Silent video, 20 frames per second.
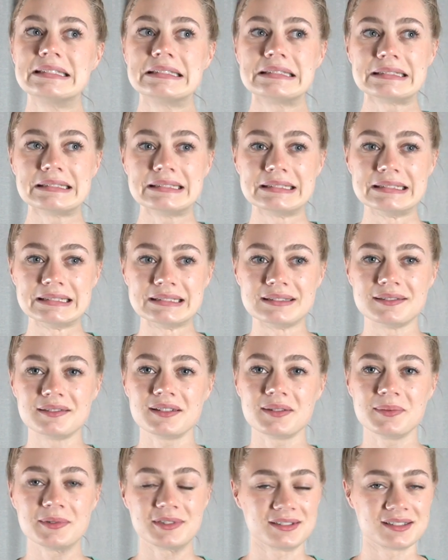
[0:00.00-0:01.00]
let
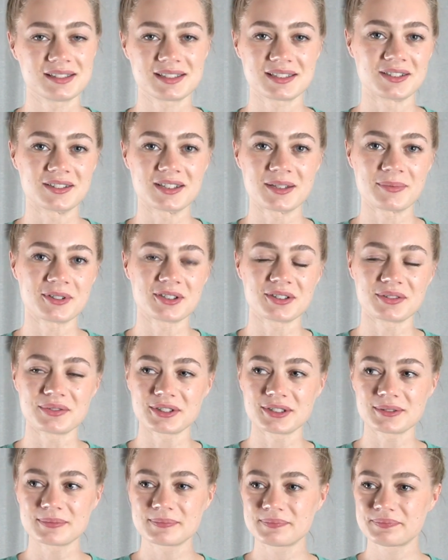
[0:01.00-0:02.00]
me just start the part over.